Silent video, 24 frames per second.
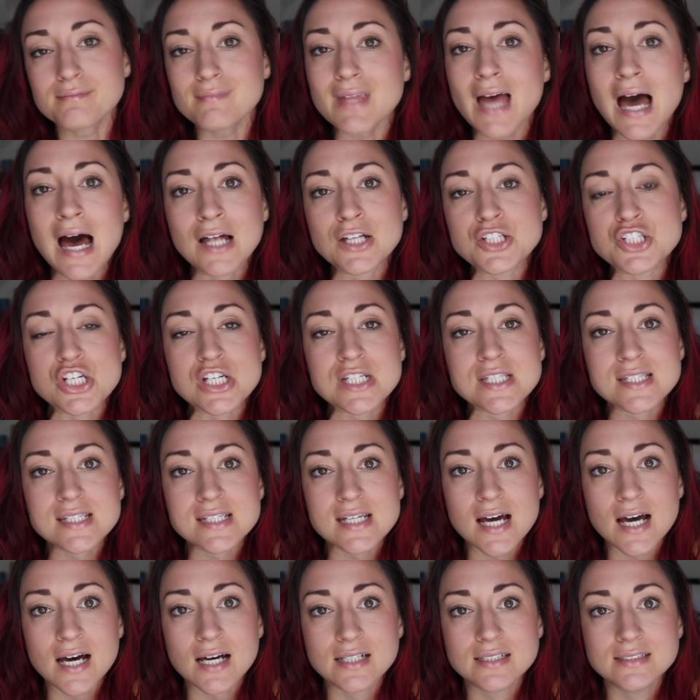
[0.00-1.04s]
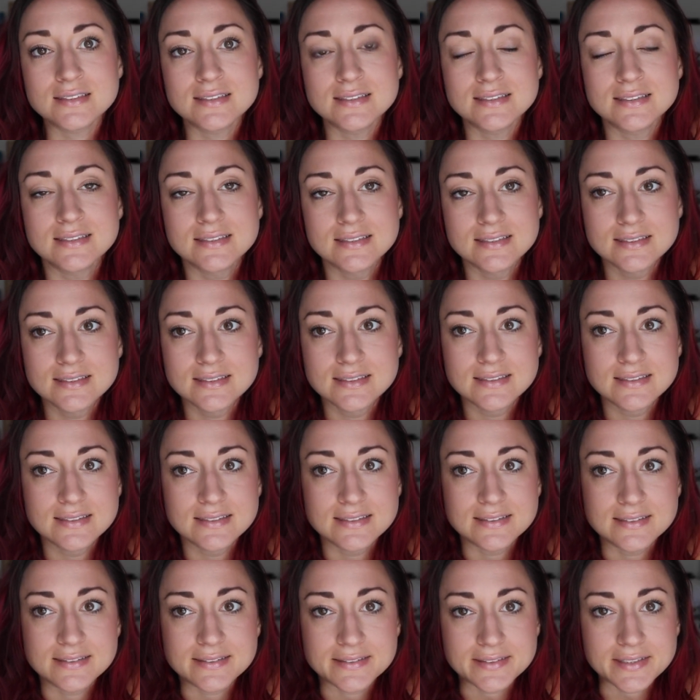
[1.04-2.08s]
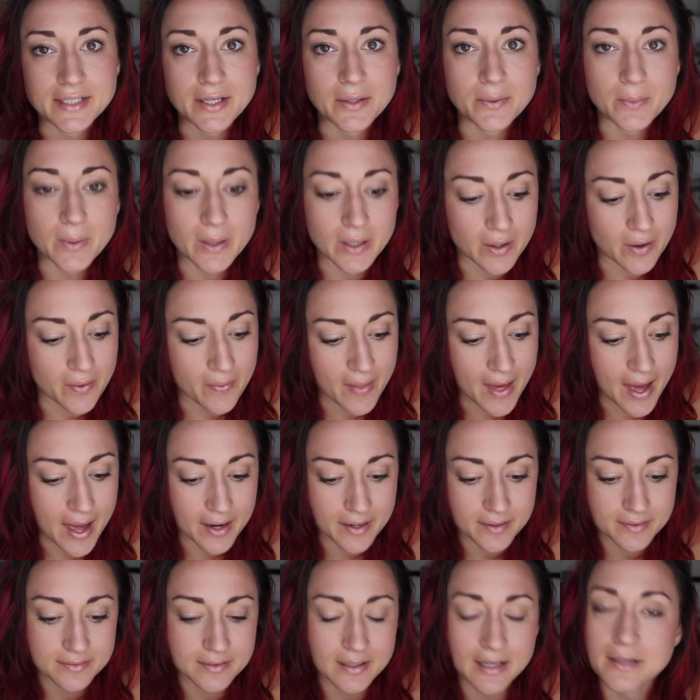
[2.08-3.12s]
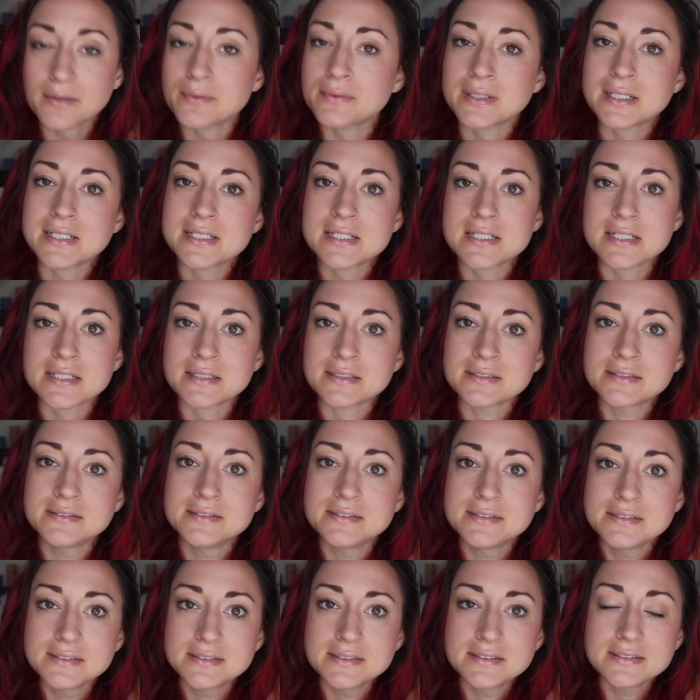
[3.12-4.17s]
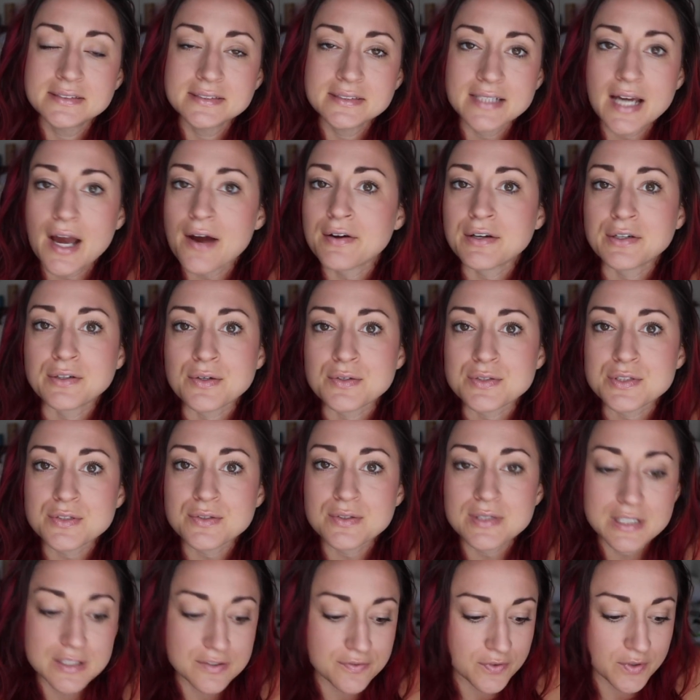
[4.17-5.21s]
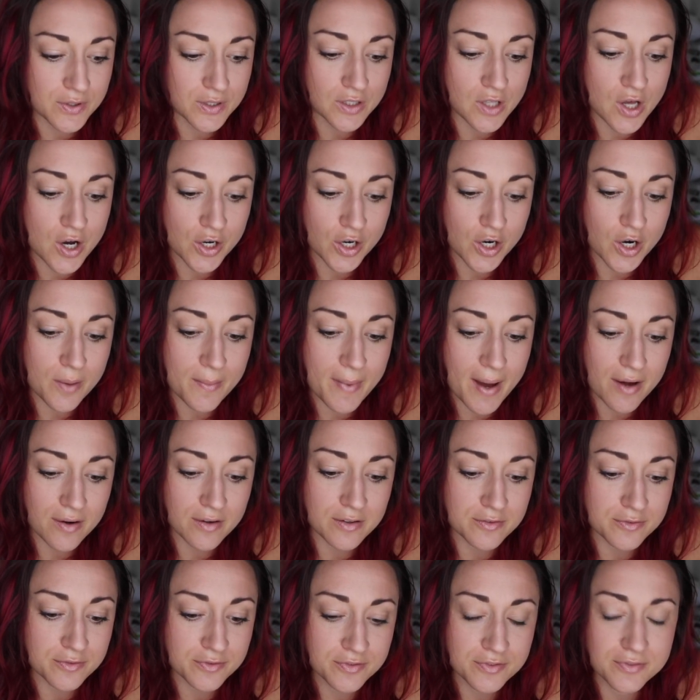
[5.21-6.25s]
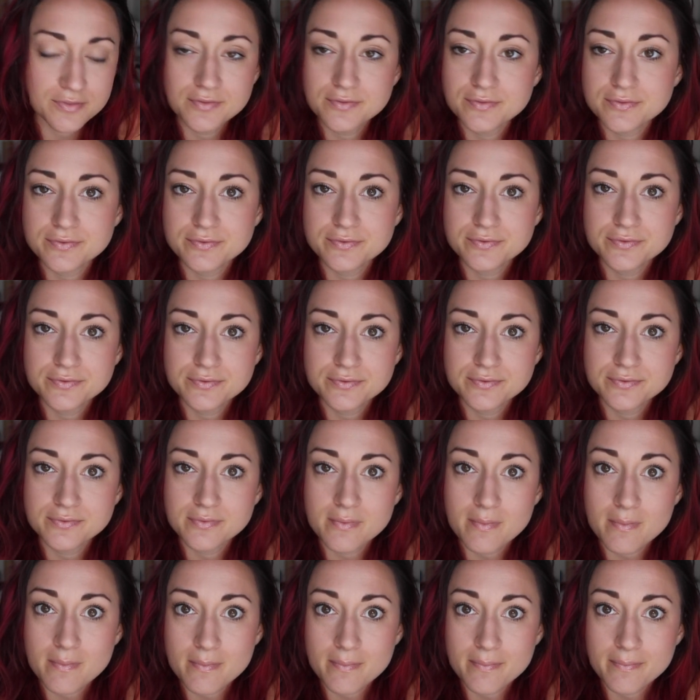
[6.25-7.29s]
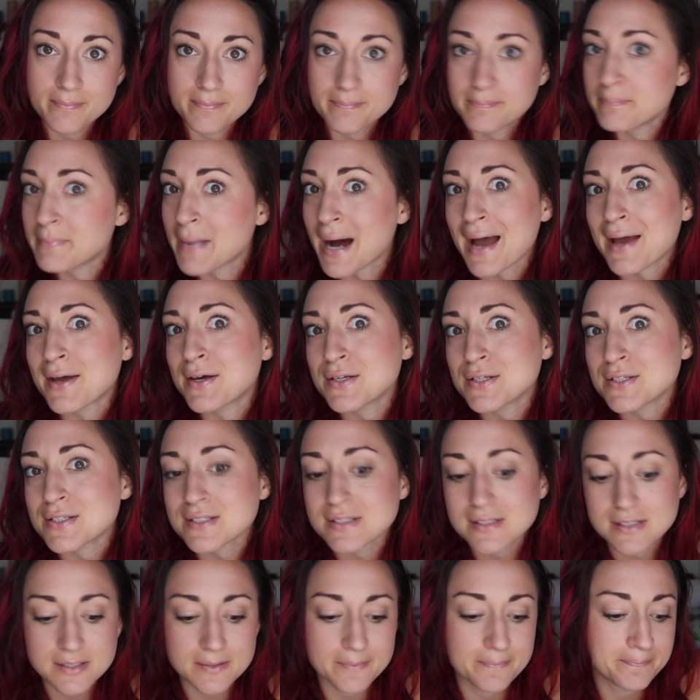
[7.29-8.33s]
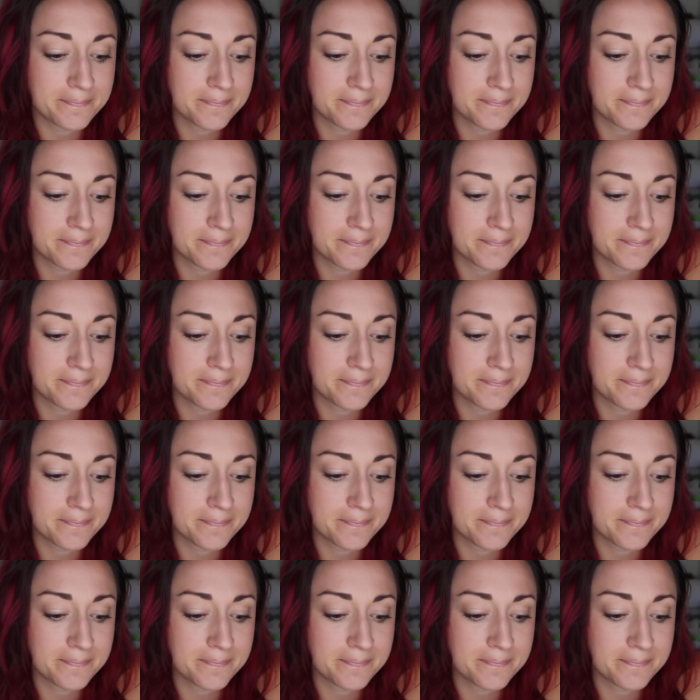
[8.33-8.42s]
I'll just you know, work on that. I don't need to carry groceries for a longer amount of miles.